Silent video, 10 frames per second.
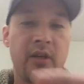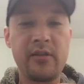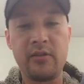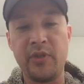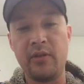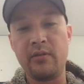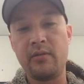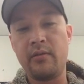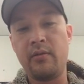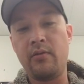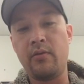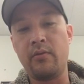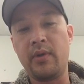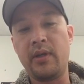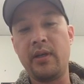adjustable.
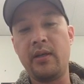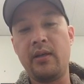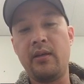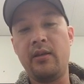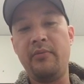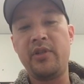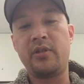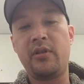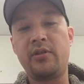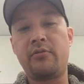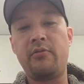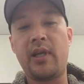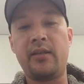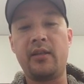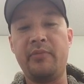Oh, let me just unscrew
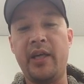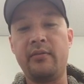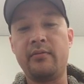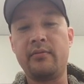that a little bit.